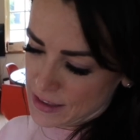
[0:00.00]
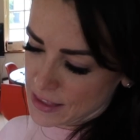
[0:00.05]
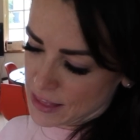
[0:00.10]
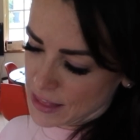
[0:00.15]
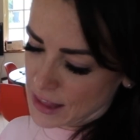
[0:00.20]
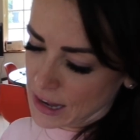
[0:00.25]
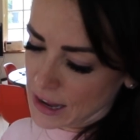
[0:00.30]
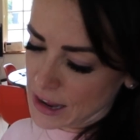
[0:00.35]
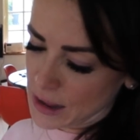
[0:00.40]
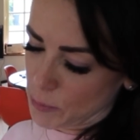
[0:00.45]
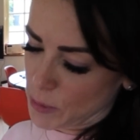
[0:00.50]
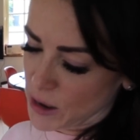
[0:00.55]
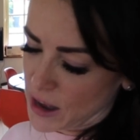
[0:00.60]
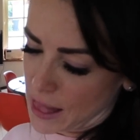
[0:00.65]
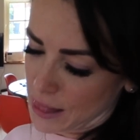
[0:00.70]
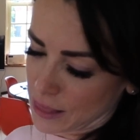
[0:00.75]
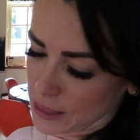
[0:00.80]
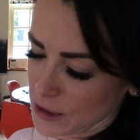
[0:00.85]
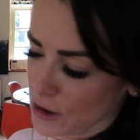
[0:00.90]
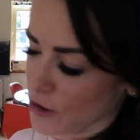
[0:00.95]
It's a little bit
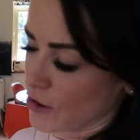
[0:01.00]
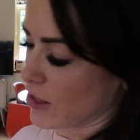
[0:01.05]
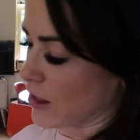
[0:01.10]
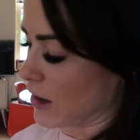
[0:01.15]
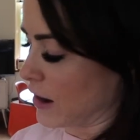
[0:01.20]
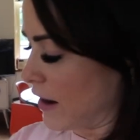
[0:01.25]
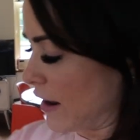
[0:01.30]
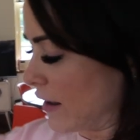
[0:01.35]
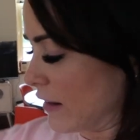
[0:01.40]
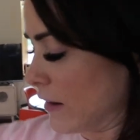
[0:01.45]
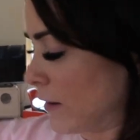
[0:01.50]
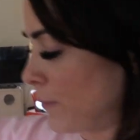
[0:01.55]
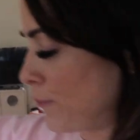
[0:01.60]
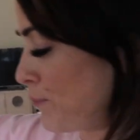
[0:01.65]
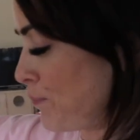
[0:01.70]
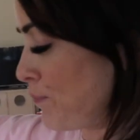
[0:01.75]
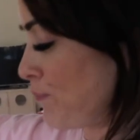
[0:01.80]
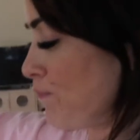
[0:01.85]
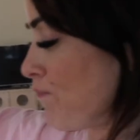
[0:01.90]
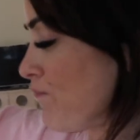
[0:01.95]
healthier, isn't it, Ella?
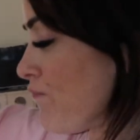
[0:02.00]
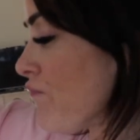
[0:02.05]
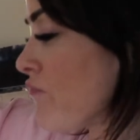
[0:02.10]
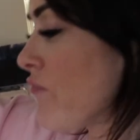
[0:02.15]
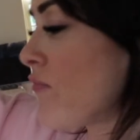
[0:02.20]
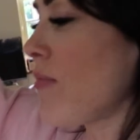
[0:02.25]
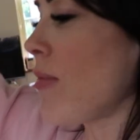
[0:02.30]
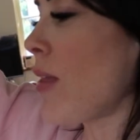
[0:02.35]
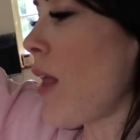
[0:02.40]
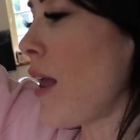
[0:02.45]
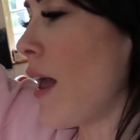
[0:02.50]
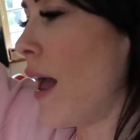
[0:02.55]
Mm-hmm.